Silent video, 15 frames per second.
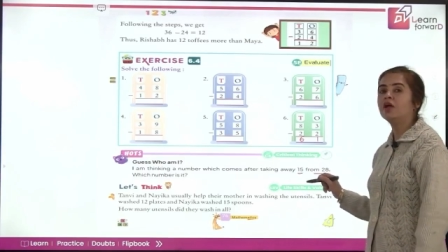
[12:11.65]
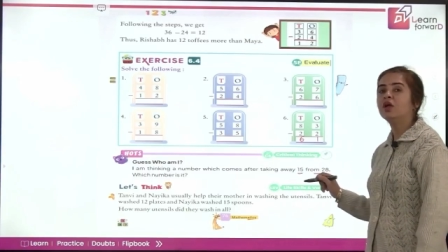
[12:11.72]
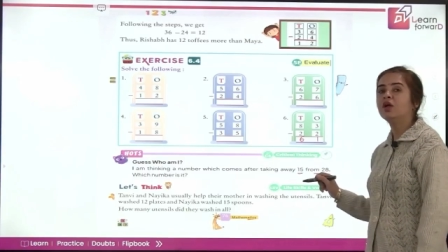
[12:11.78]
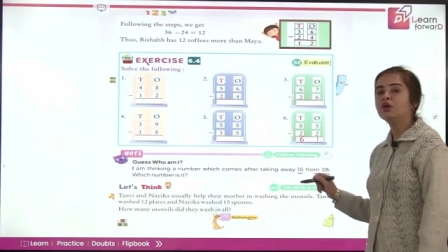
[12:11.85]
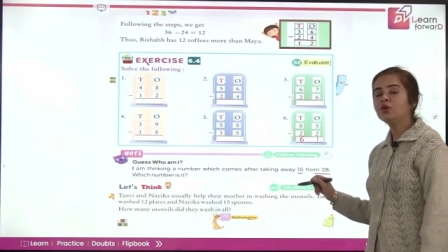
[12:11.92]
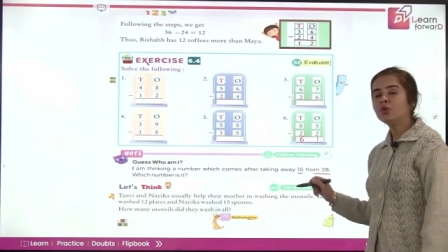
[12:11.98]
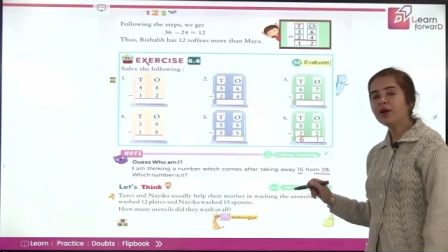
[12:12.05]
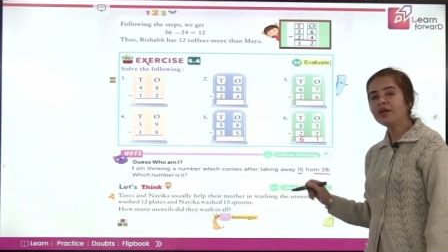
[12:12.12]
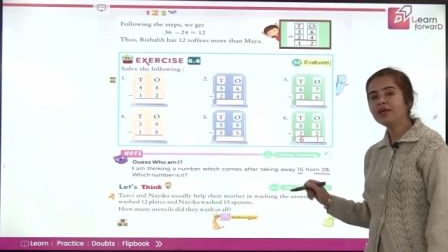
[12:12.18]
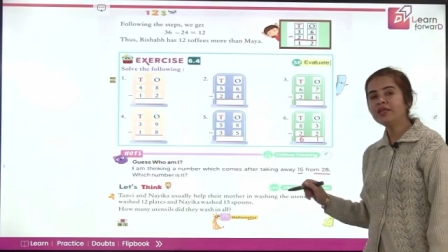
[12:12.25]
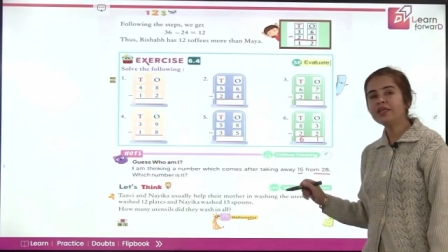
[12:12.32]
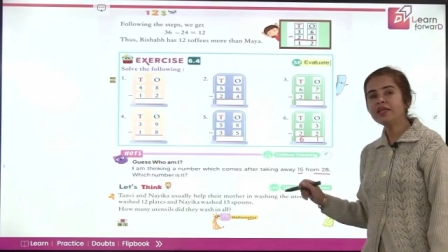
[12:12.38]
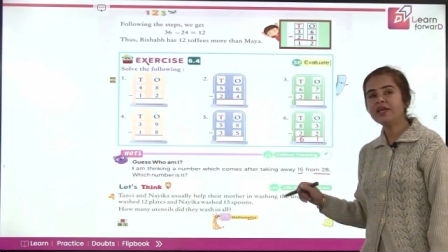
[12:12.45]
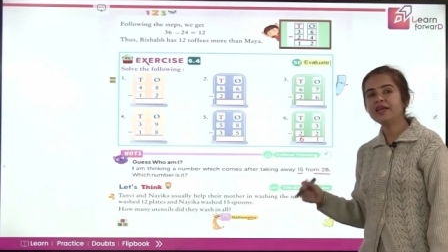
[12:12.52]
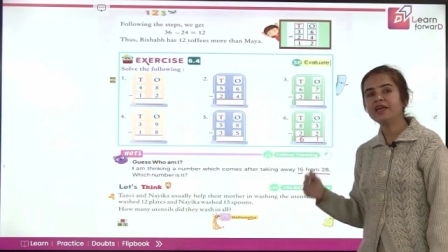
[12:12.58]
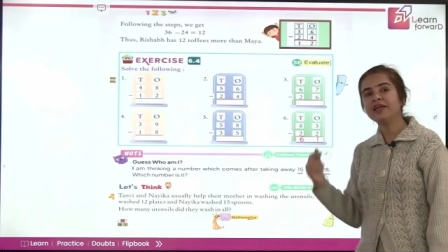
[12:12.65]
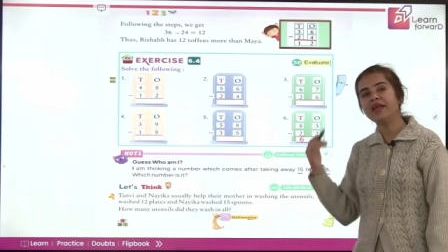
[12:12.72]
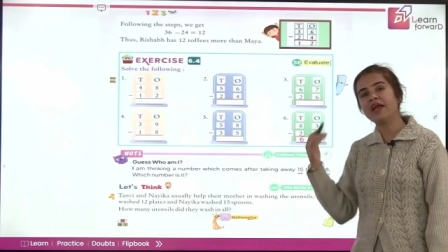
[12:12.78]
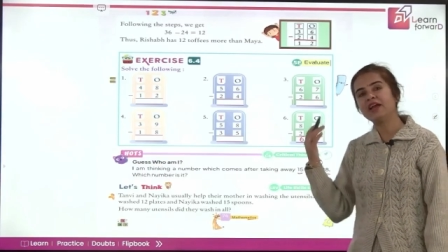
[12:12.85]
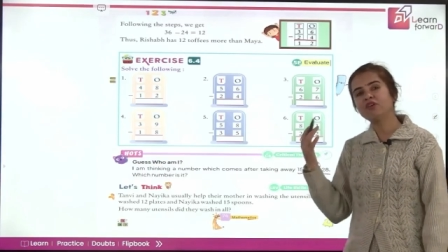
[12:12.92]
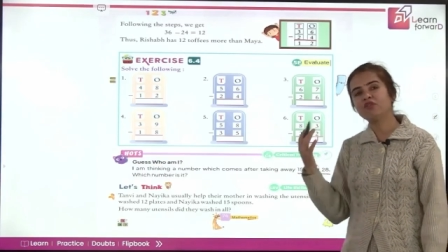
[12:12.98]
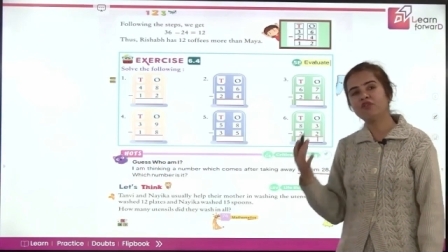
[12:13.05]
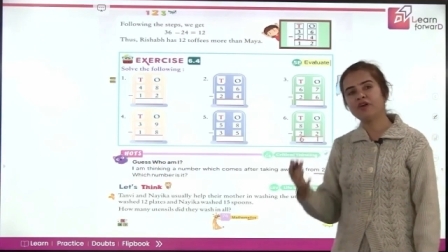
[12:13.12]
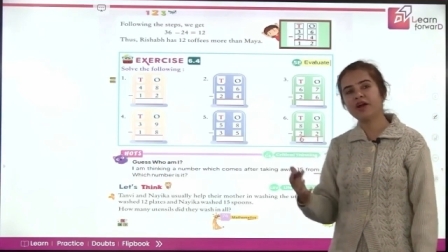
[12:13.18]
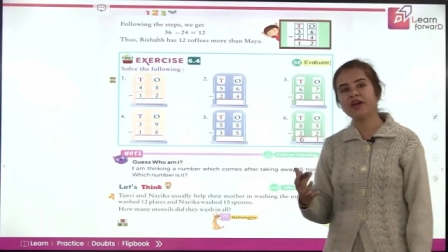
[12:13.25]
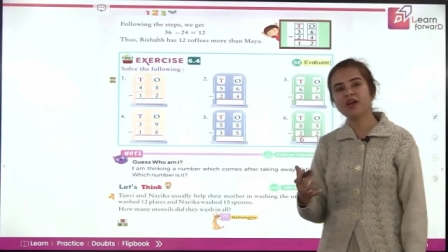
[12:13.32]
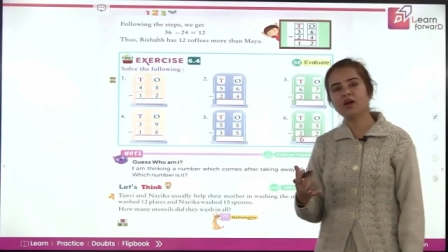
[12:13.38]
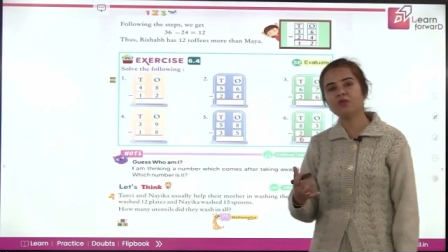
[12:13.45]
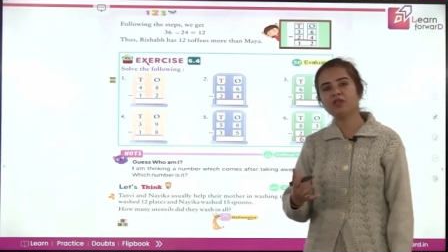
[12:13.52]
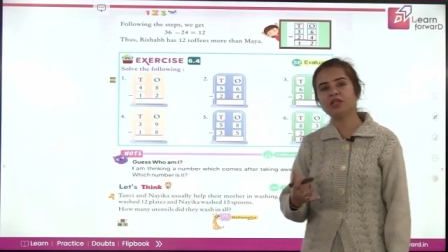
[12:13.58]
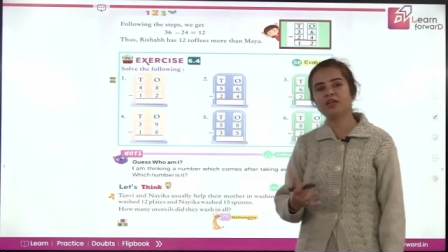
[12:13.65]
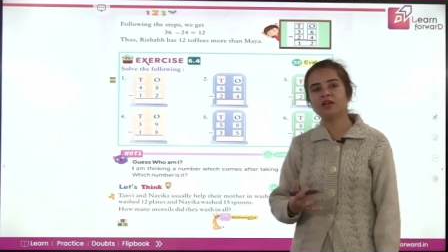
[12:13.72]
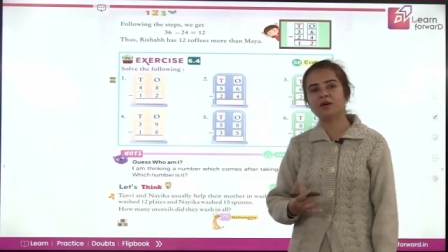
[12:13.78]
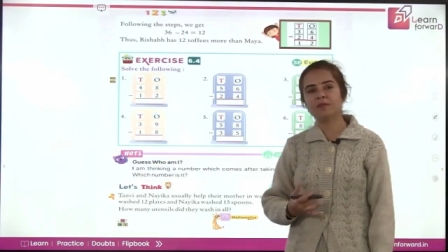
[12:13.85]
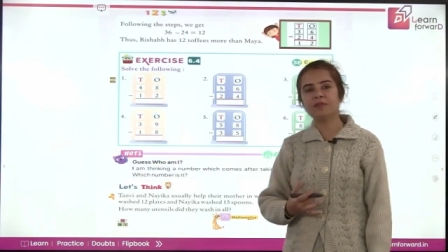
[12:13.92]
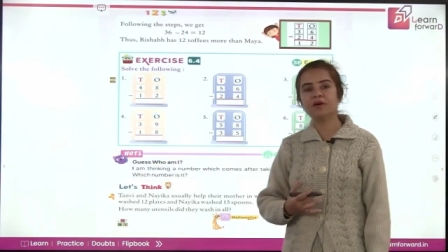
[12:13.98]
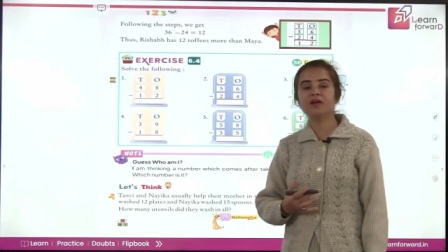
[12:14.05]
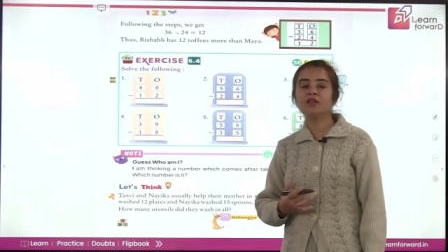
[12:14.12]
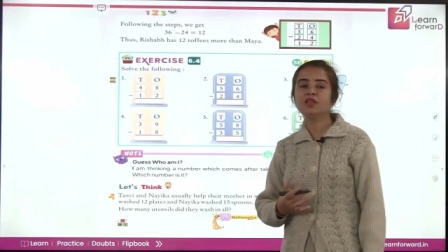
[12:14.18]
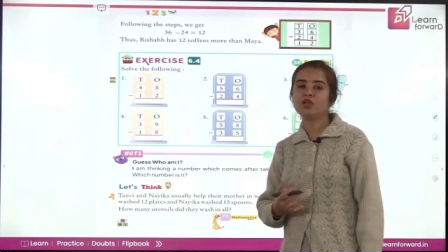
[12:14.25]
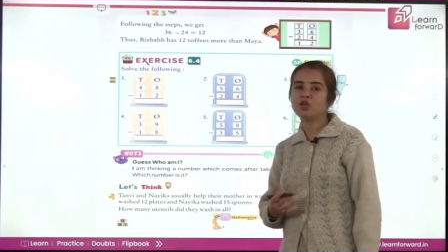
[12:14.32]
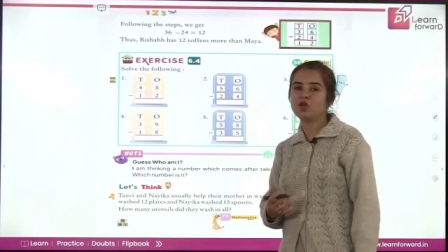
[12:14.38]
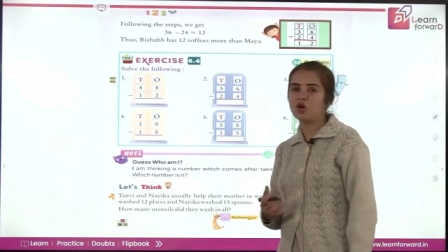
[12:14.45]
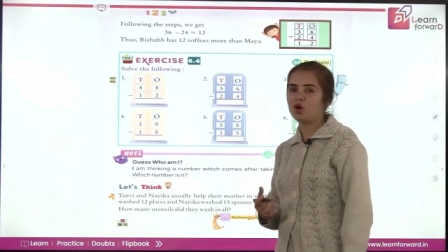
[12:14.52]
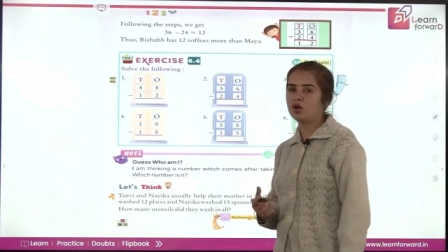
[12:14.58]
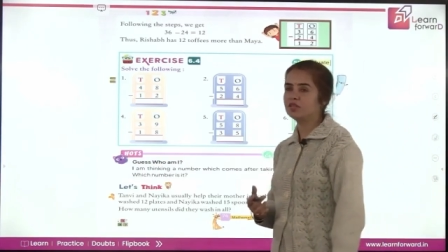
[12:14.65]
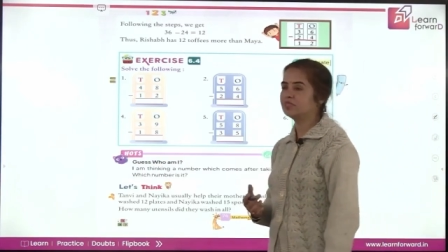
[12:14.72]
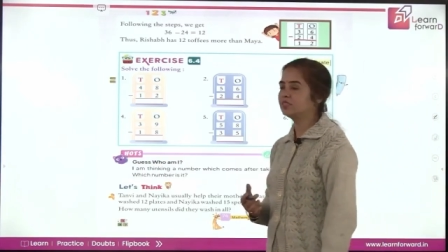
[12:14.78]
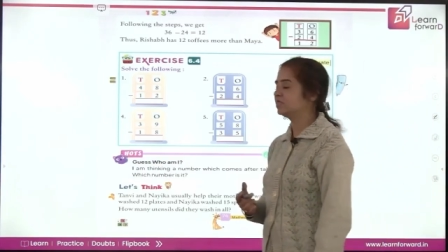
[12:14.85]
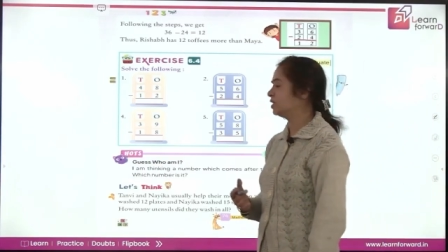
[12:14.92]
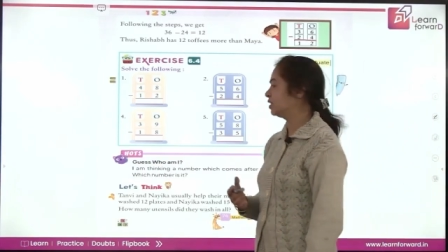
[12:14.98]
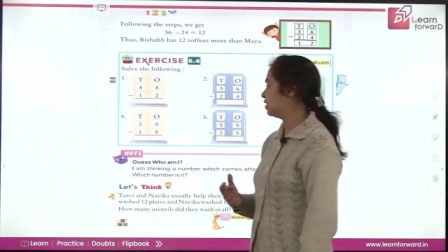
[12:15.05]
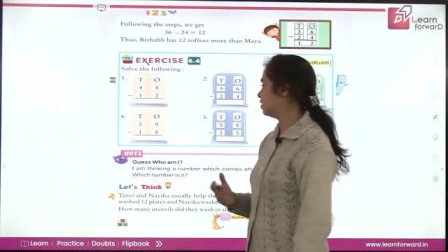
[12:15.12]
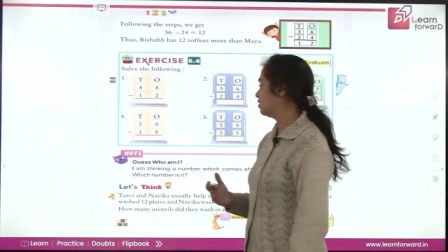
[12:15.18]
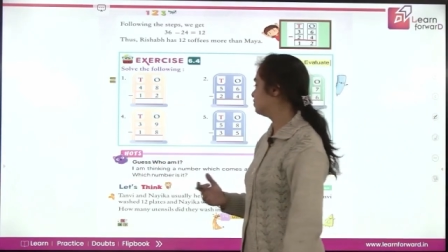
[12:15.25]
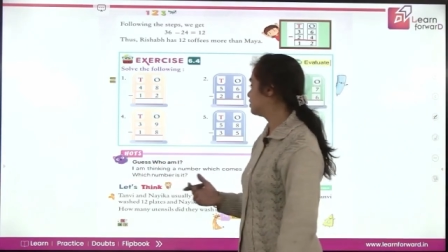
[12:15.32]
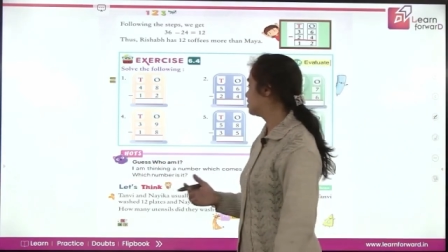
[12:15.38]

28 and find out the number yourselves.